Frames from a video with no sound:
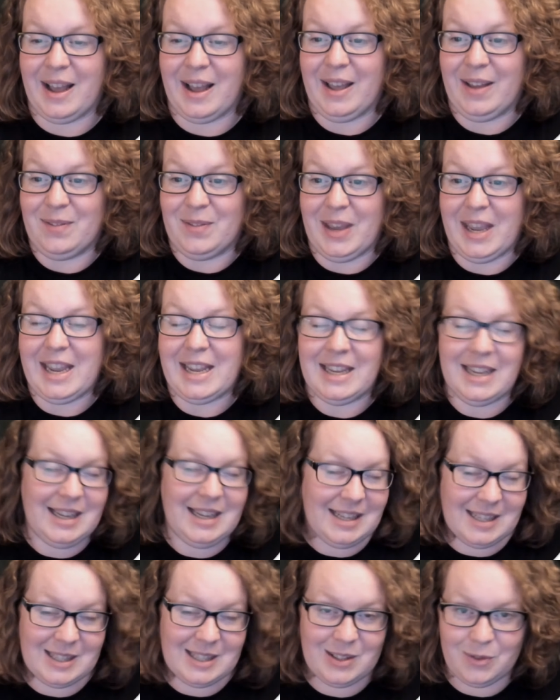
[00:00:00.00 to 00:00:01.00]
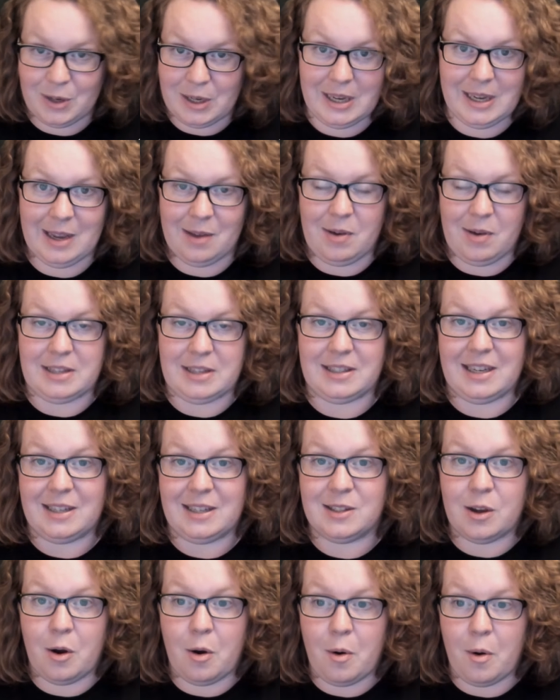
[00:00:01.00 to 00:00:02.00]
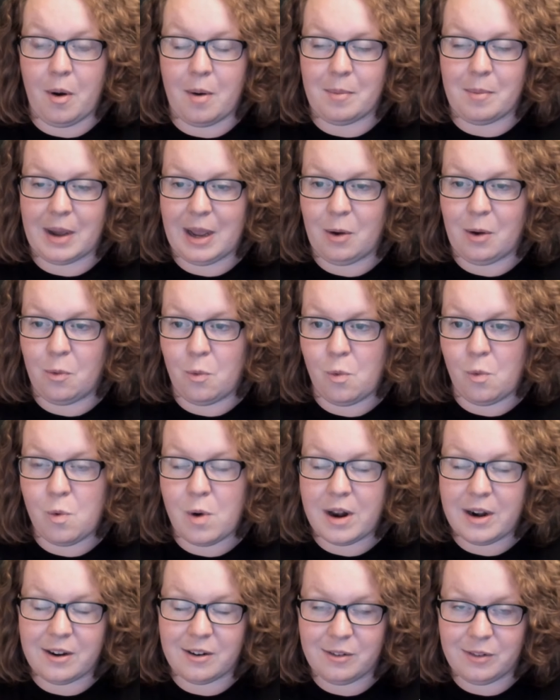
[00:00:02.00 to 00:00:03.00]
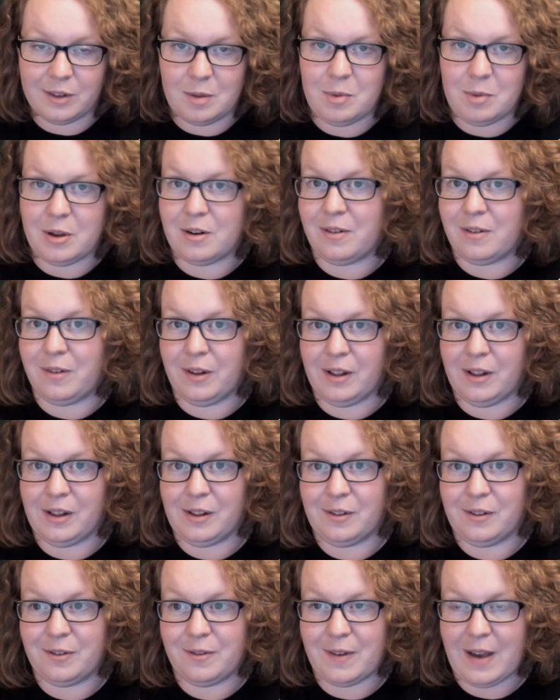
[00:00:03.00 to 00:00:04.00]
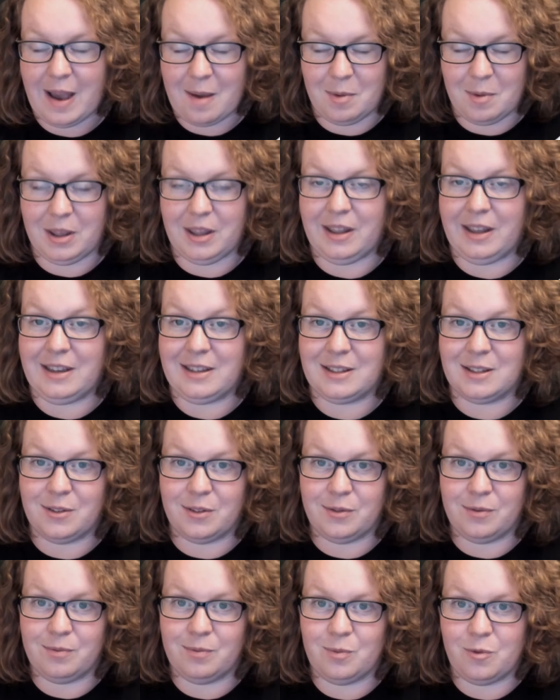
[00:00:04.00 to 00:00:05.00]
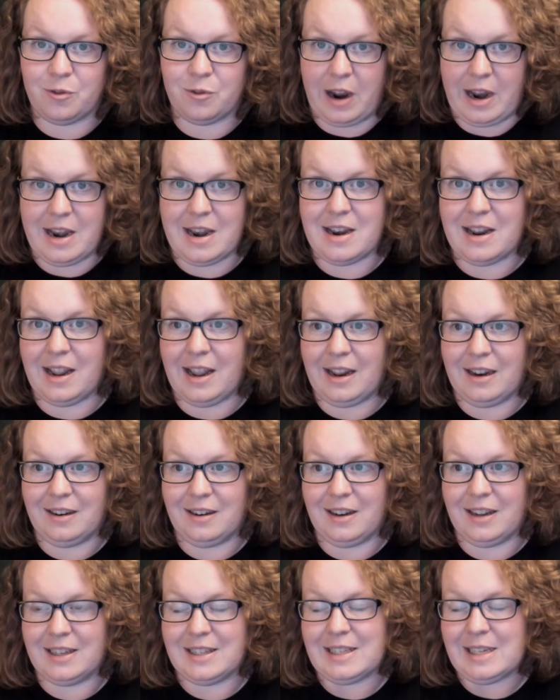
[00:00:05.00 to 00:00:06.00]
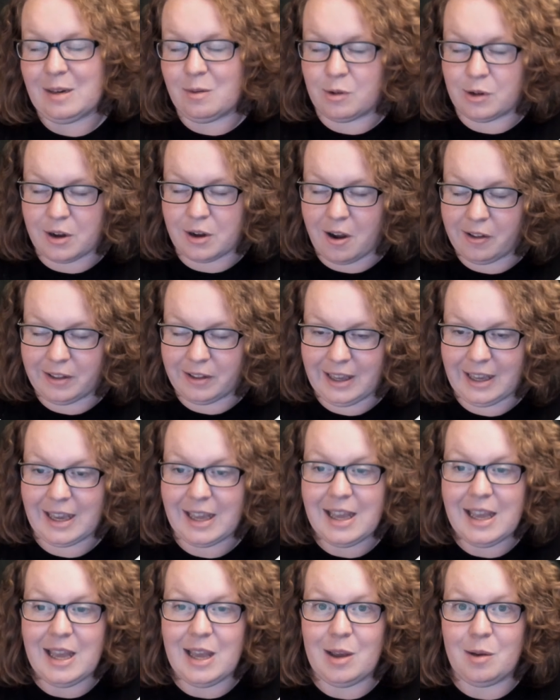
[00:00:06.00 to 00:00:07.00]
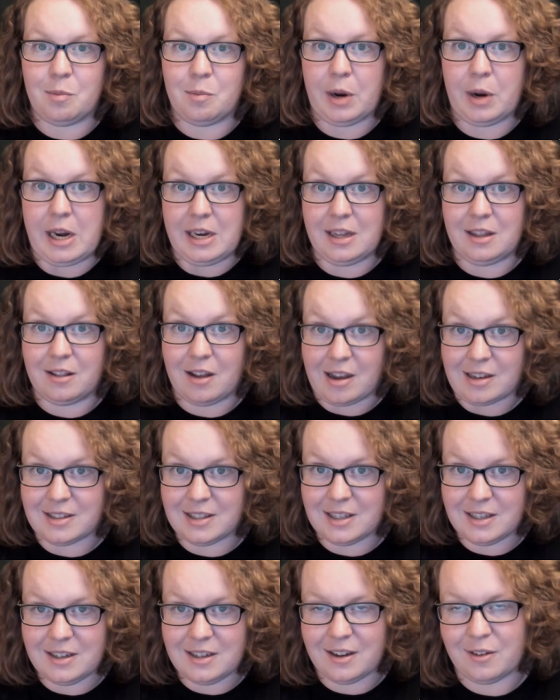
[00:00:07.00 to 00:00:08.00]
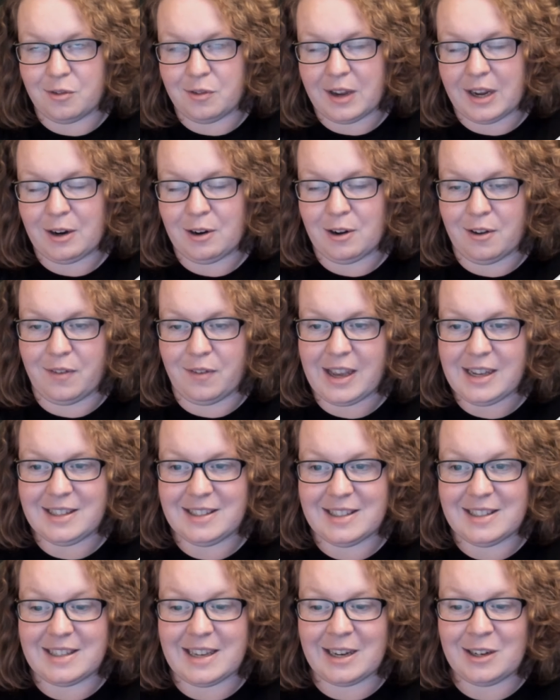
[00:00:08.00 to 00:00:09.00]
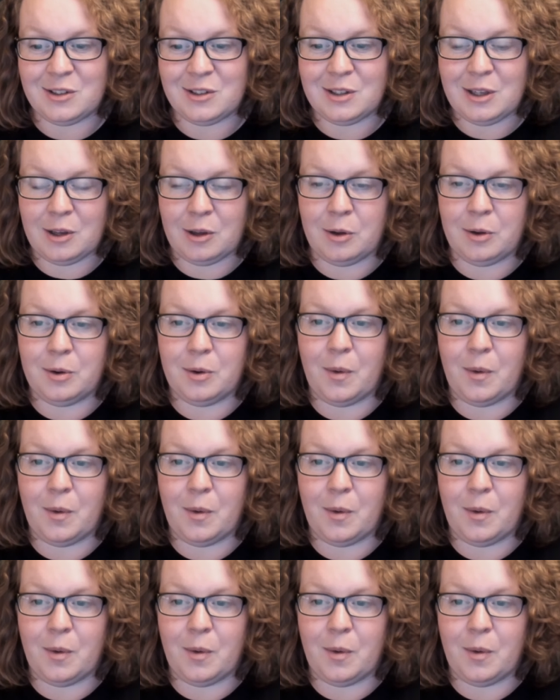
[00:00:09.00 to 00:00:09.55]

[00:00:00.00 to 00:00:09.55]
it's freaking amazing. So my wonderfully beautiful, fabulous friend and esteemed colleague, Brandy Lawson of Fiery Effects, is actually who